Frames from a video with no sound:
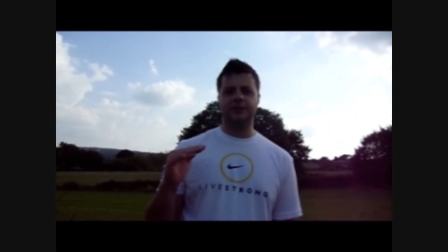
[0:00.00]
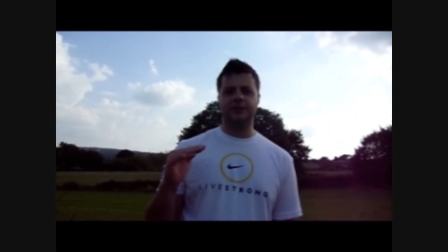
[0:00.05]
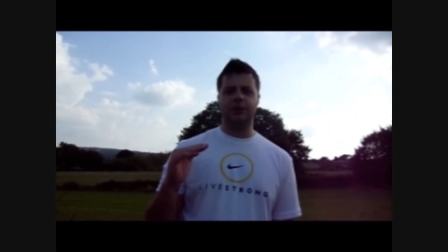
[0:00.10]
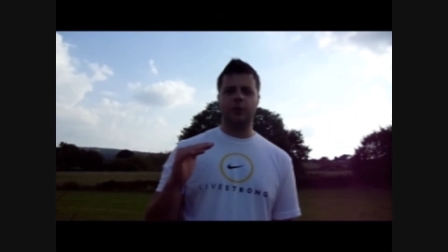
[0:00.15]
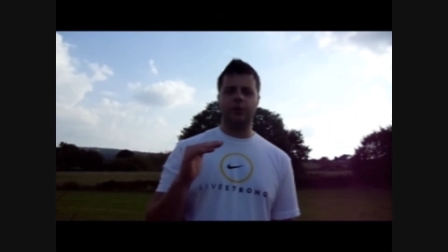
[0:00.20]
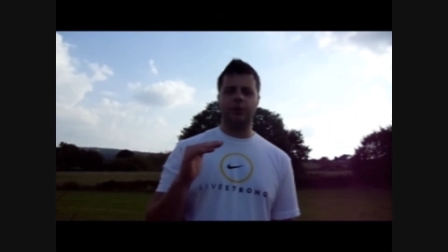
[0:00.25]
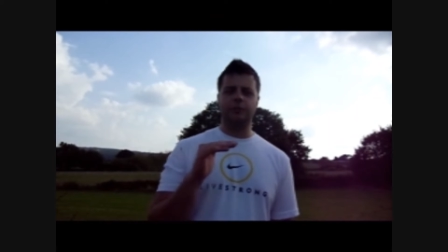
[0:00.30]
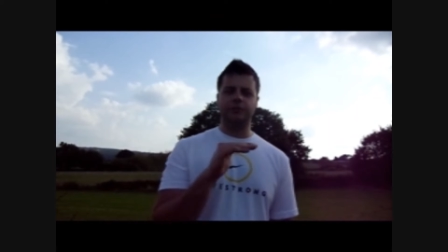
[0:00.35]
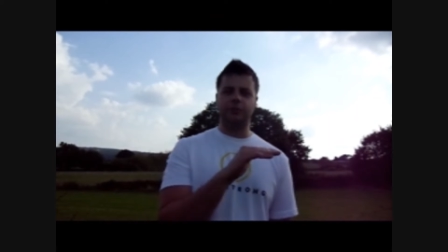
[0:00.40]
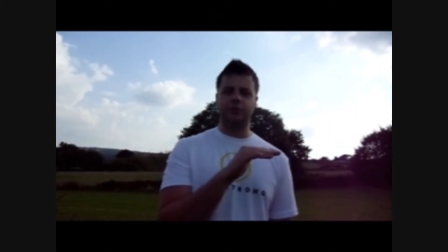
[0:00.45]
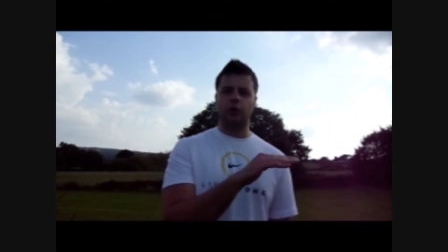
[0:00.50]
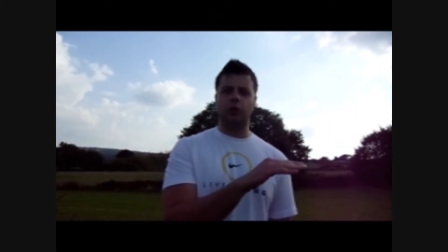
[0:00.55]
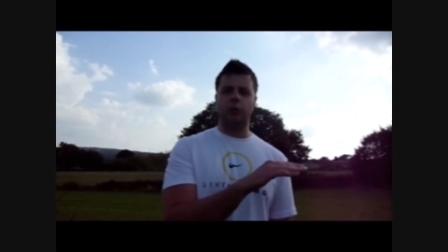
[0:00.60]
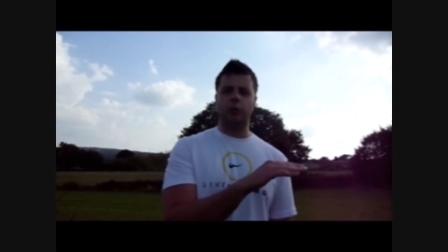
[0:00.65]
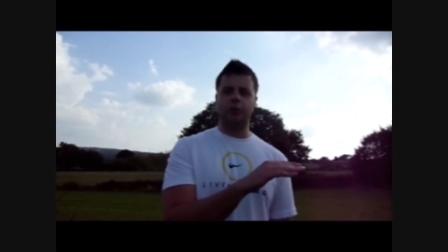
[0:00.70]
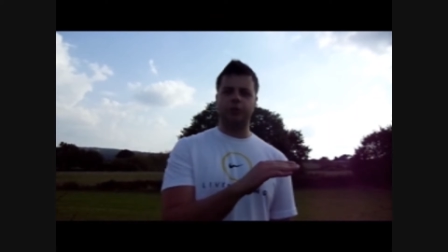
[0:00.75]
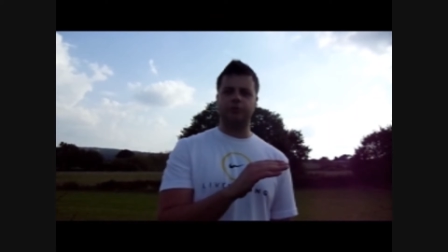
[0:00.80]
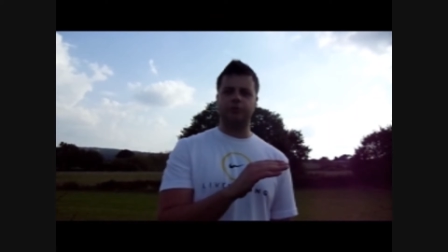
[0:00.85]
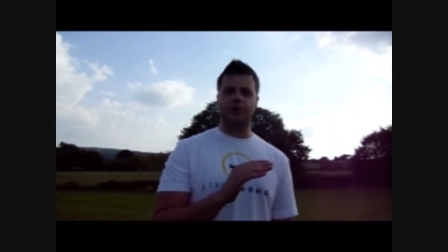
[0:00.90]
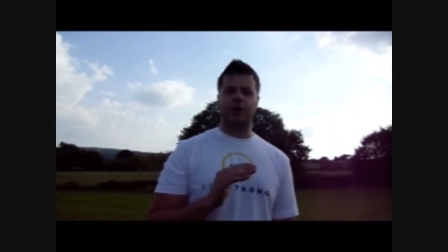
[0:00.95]
going
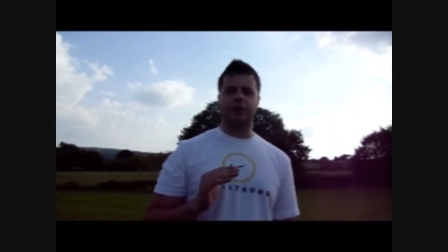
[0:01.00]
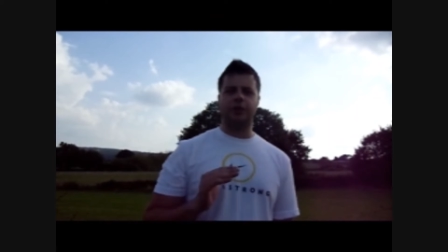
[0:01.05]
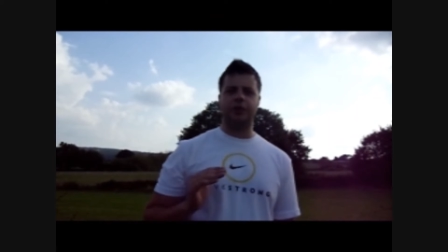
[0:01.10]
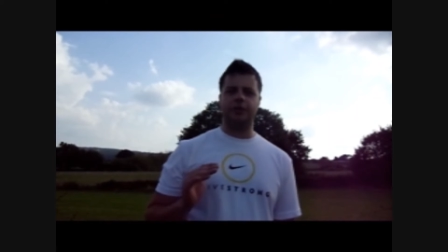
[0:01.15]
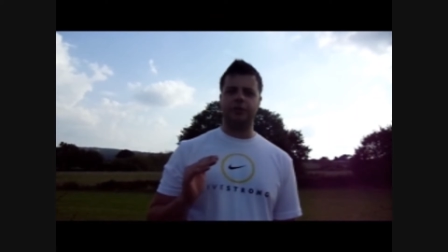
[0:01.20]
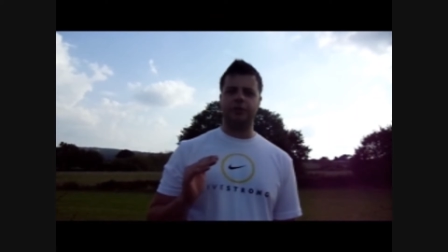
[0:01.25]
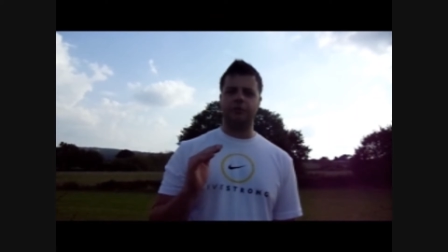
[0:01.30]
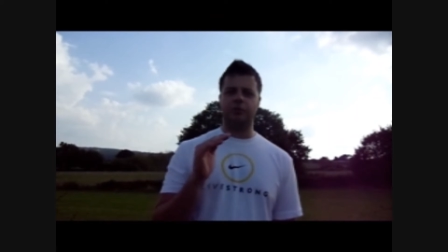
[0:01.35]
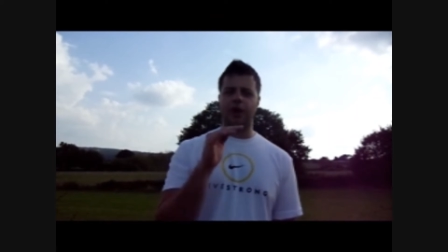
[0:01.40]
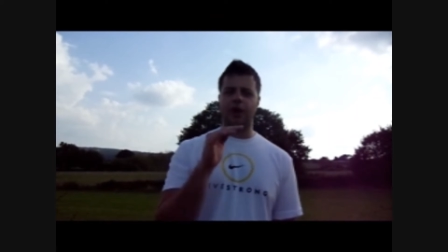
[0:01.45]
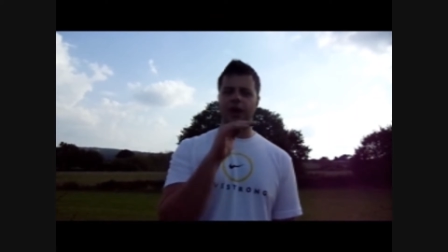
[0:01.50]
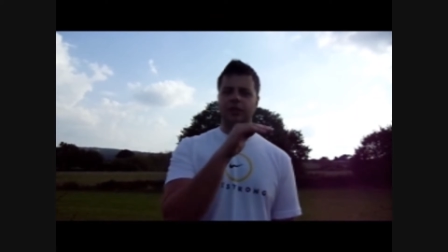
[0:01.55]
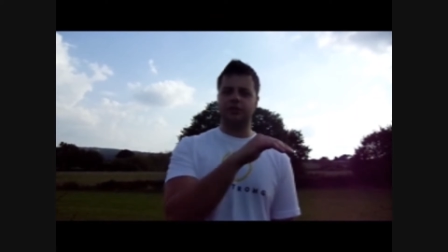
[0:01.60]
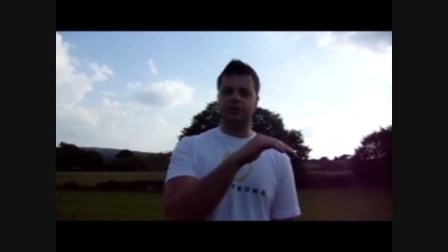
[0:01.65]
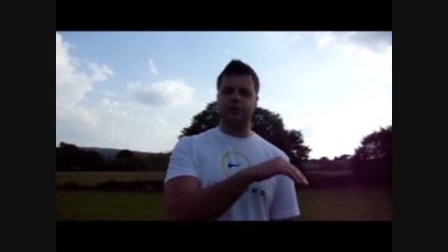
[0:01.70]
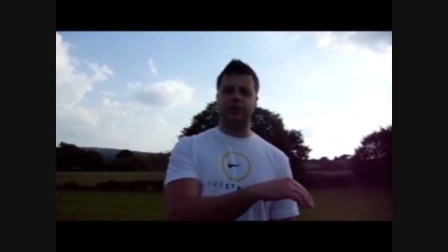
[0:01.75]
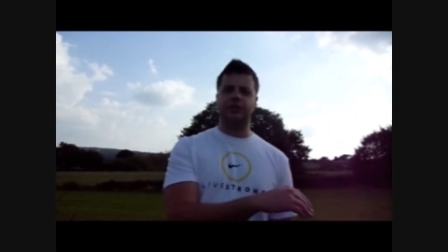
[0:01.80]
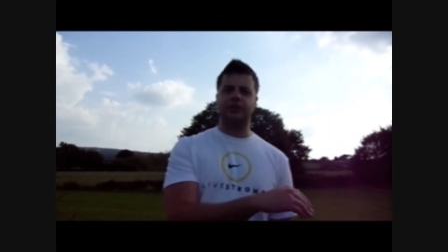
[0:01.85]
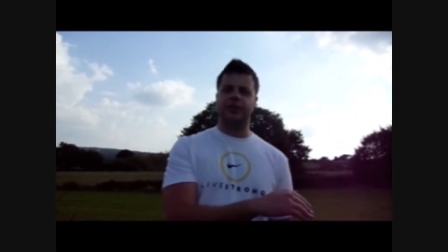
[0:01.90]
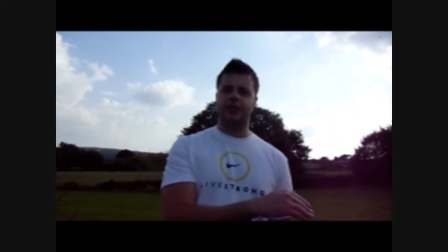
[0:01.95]
forward rather than
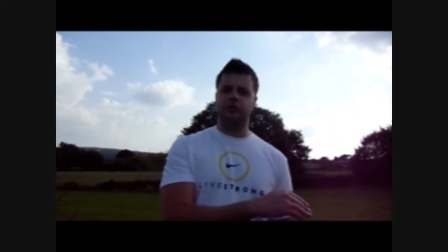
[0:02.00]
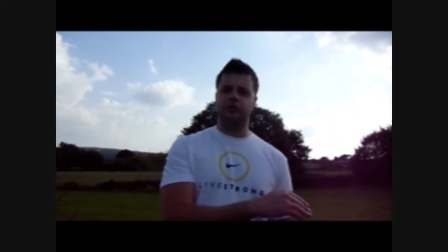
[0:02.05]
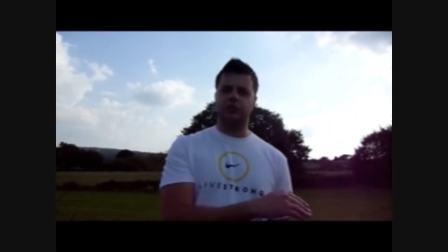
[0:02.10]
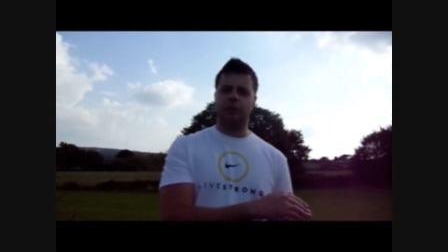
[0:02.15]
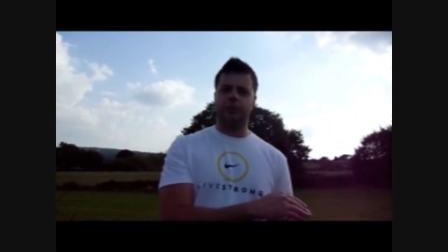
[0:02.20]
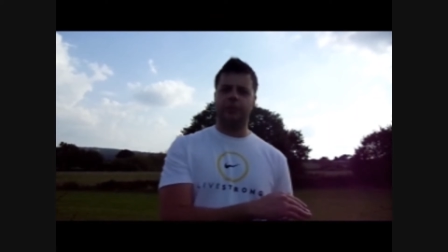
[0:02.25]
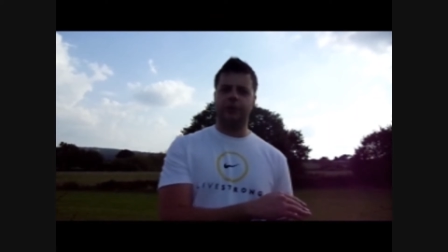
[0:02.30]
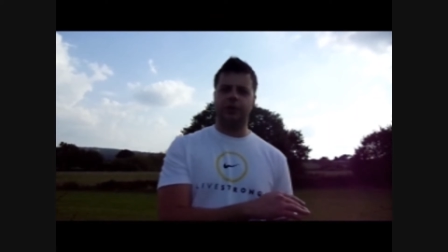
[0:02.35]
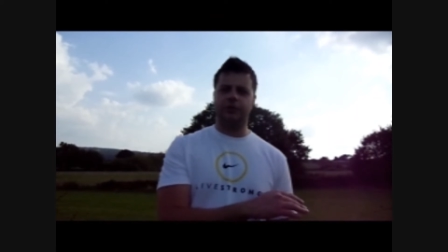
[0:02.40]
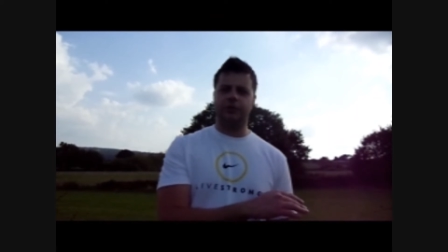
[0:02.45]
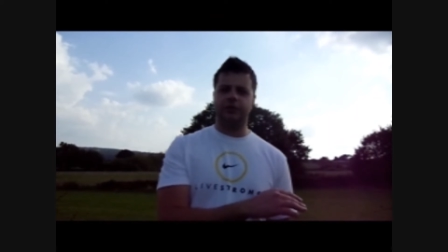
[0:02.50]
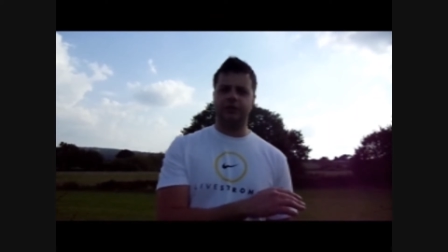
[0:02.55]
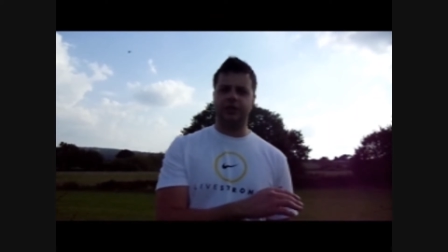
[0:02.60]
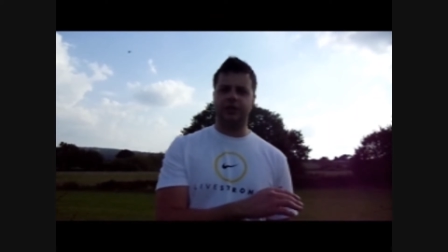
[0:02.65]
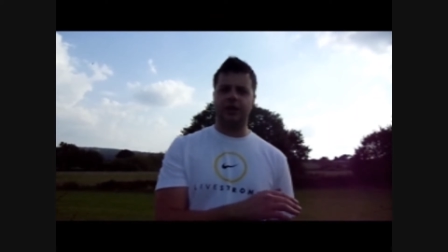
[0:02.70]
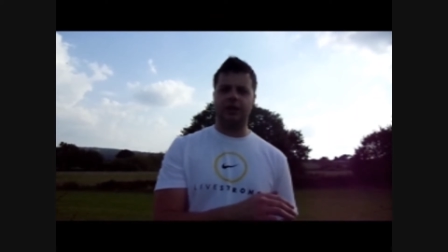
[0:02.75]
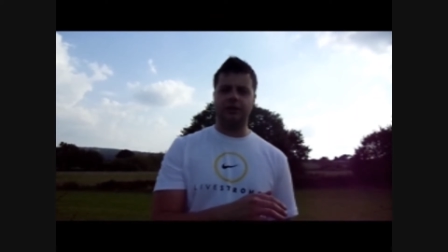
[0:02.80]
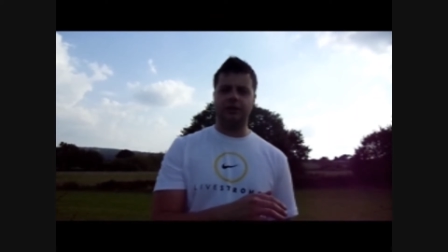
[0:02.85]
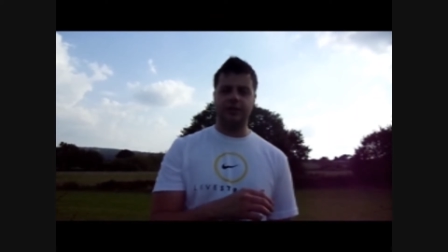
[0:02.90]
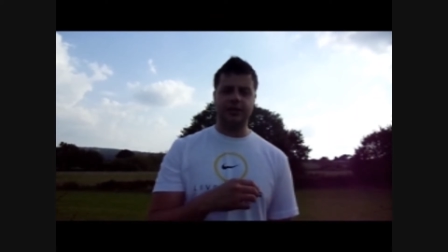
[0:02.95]
rising and then dropping on the
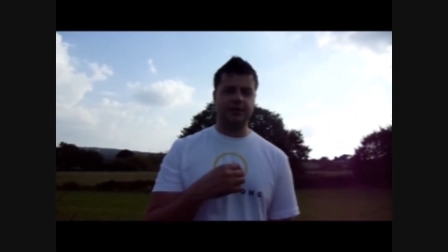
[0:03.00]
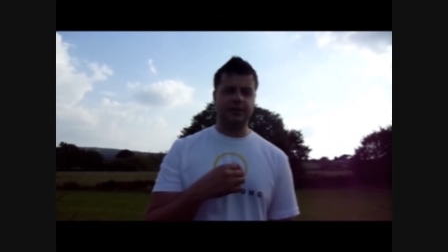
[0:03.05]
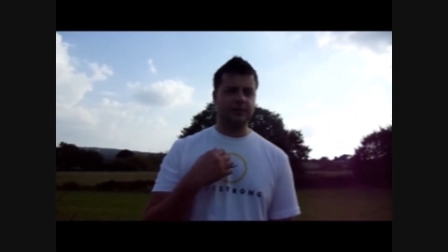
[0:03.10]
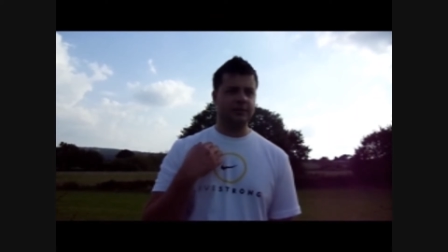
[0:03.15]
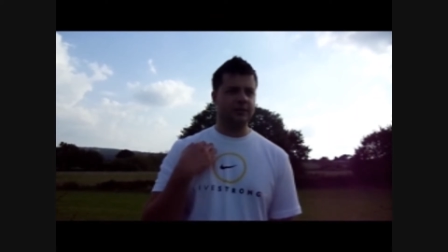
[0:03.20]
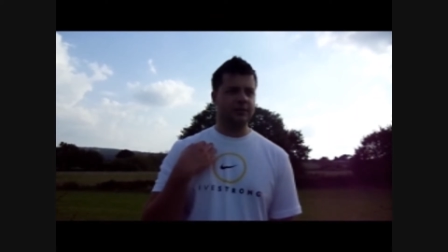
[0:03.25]
target.